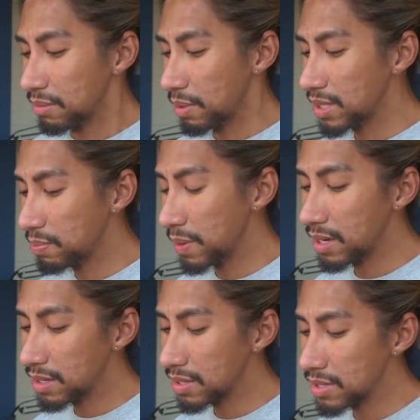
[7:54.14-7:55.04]
Page of
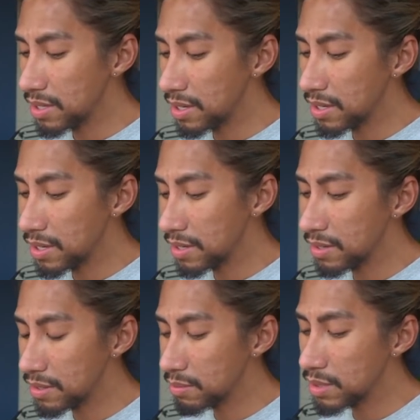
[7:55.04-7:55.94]
Pentacles here.
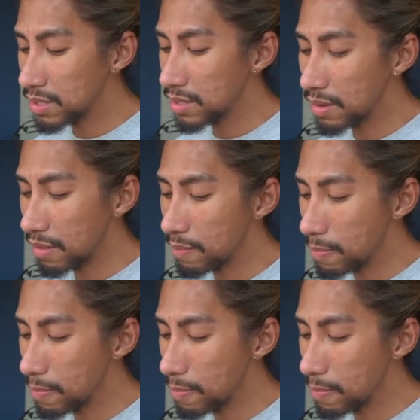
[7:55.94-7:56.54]
Let me see.